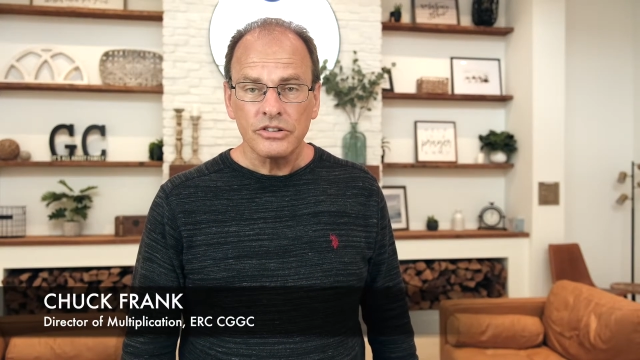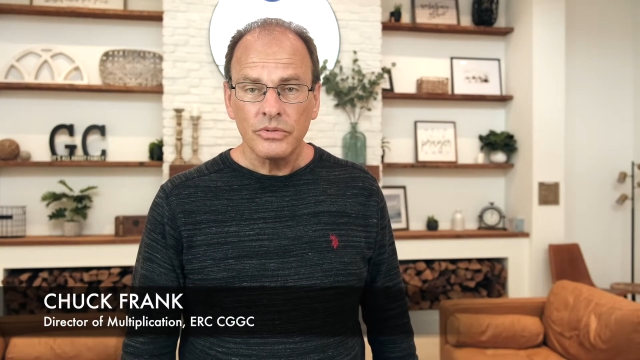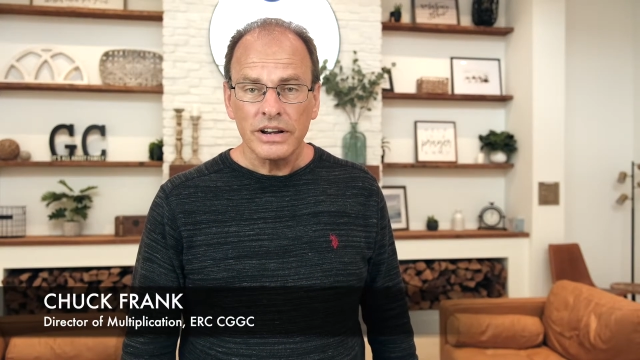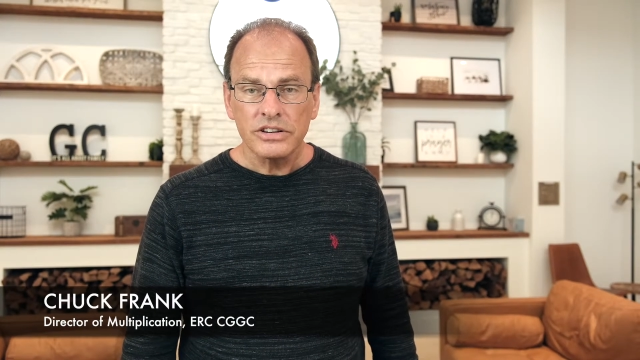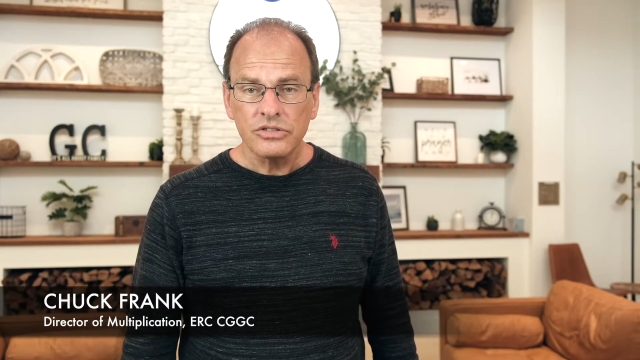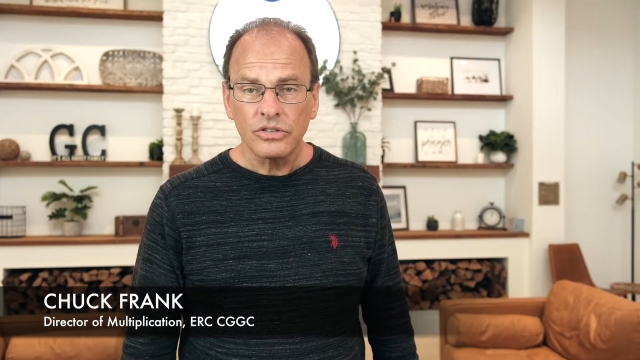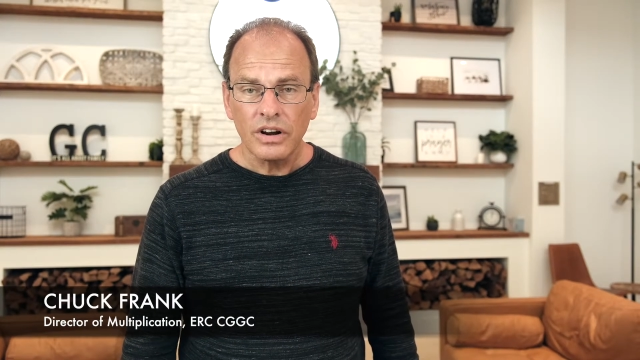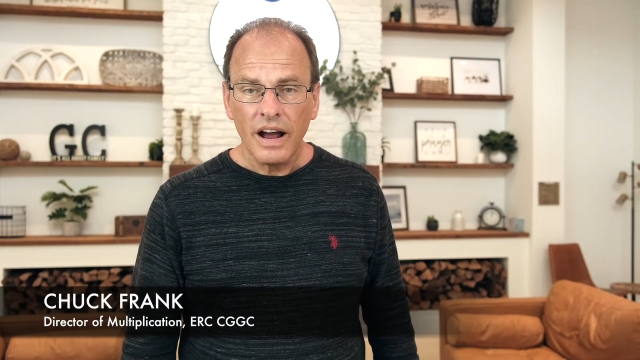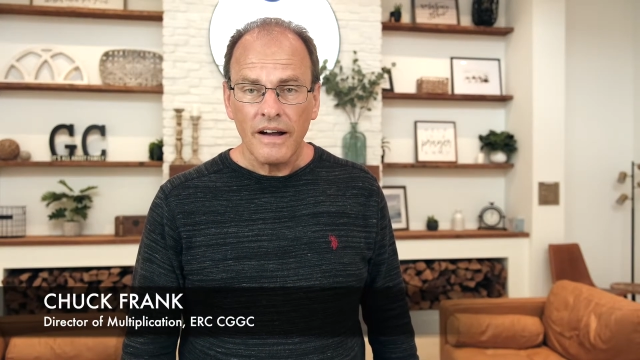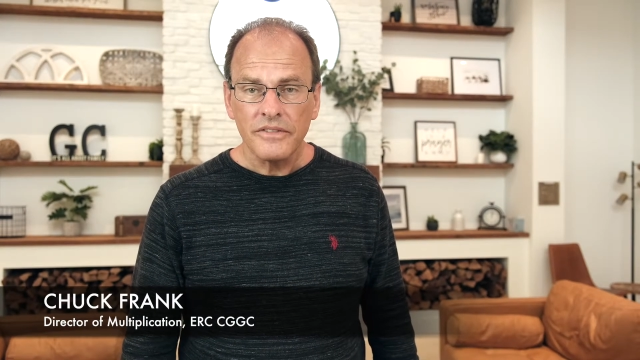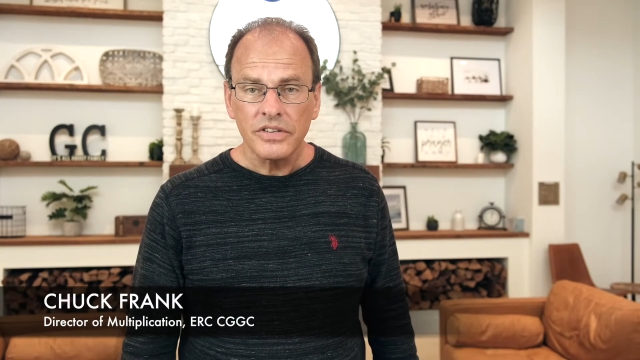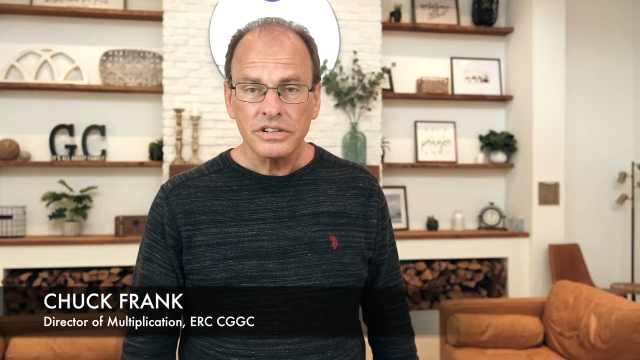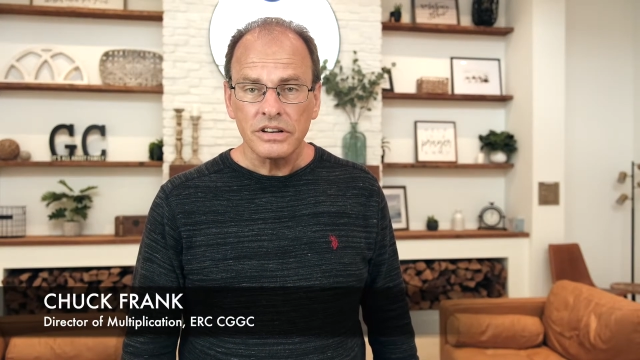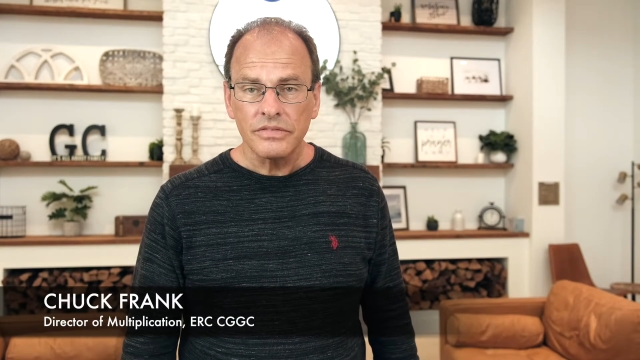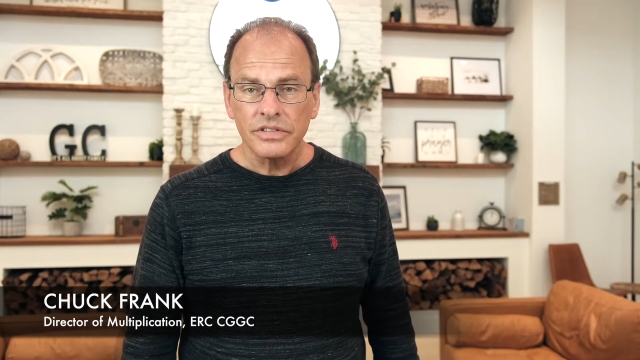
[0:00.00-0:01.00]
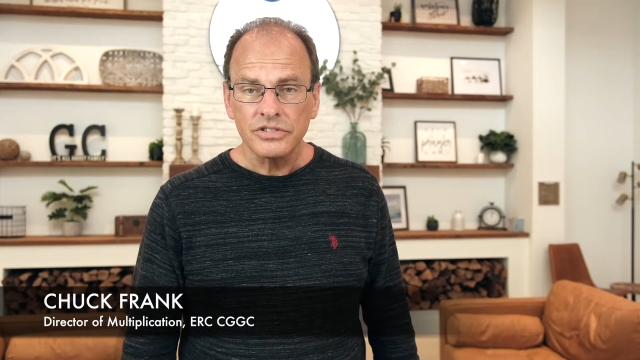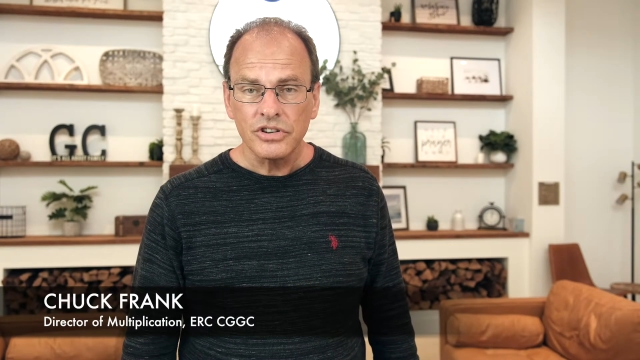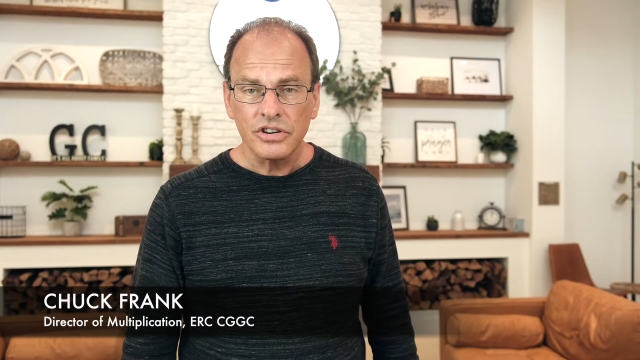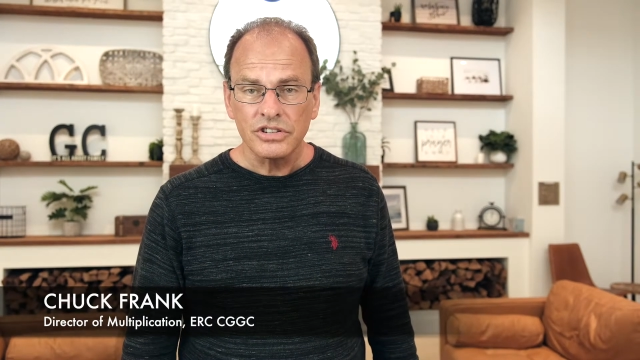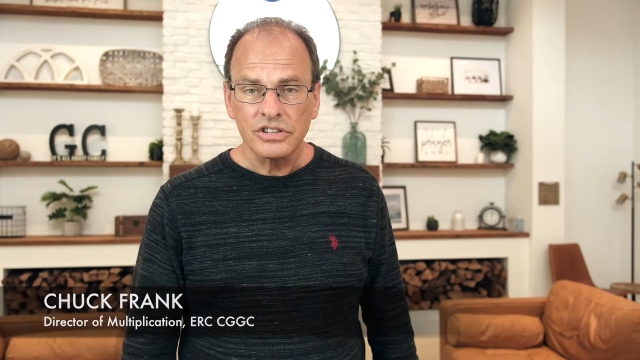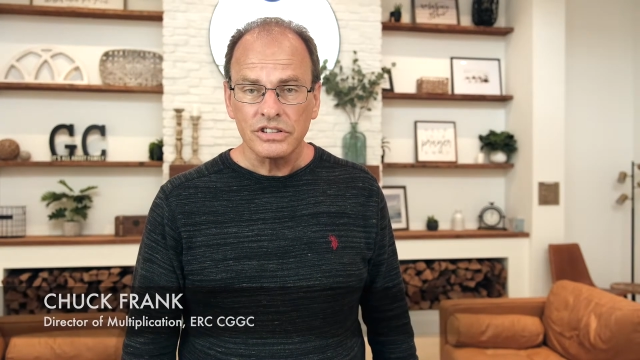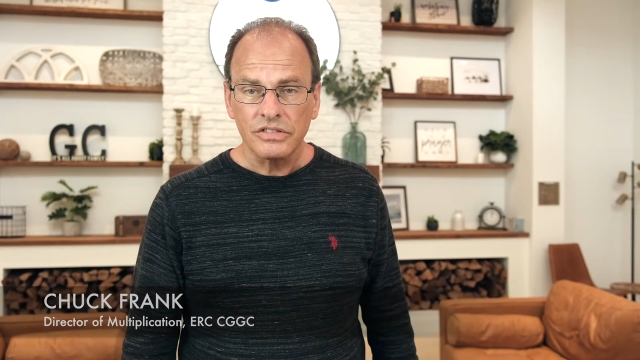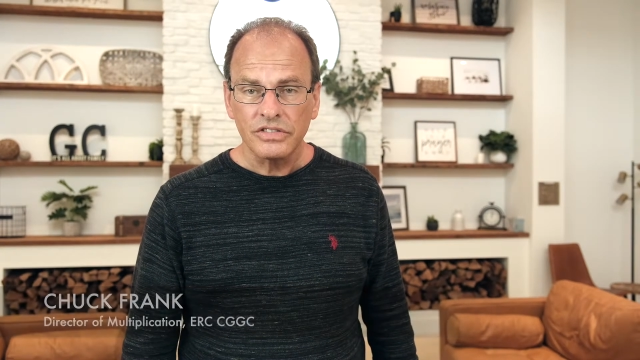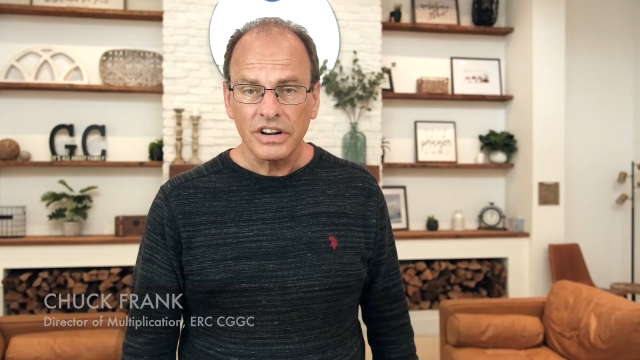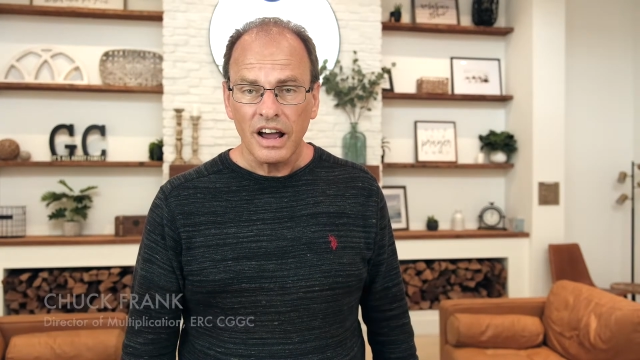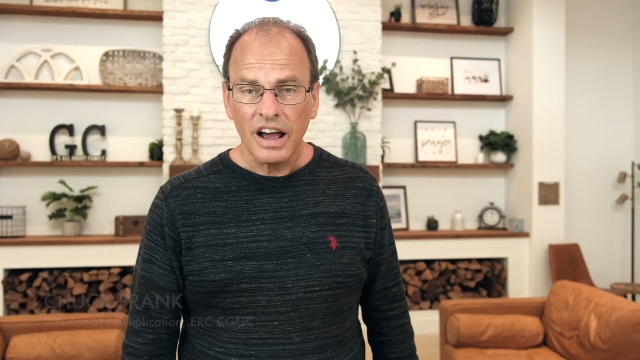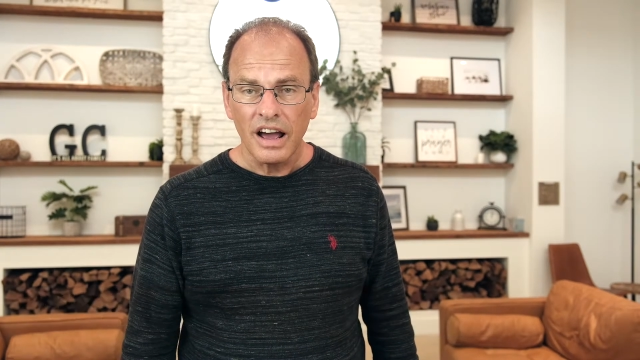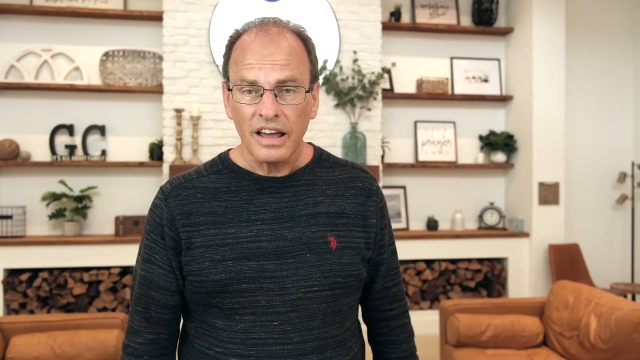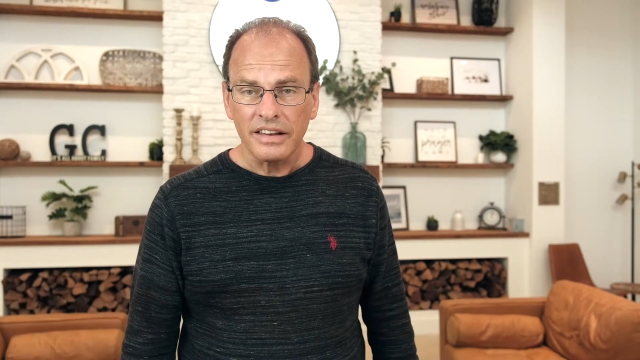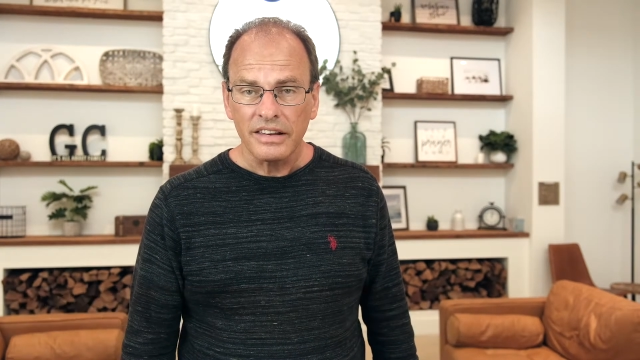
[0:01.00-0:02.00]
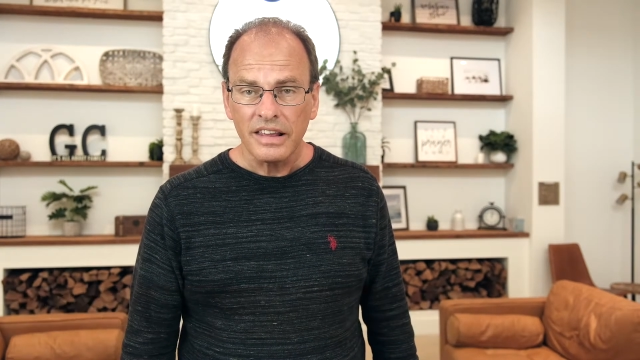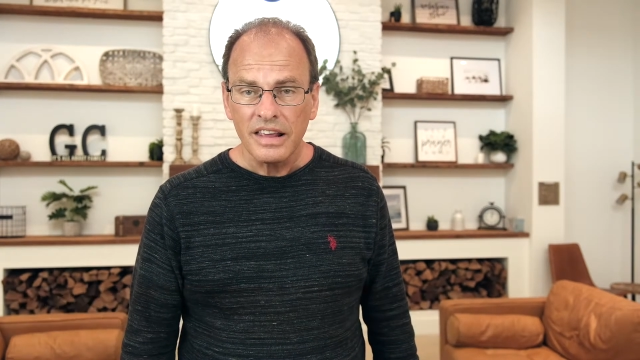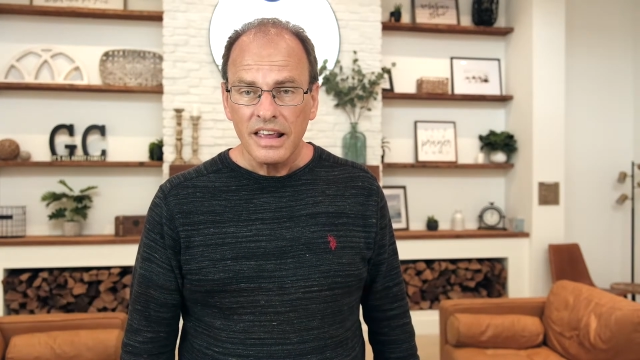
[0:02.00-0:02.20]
Regional Conference of the Churches of God.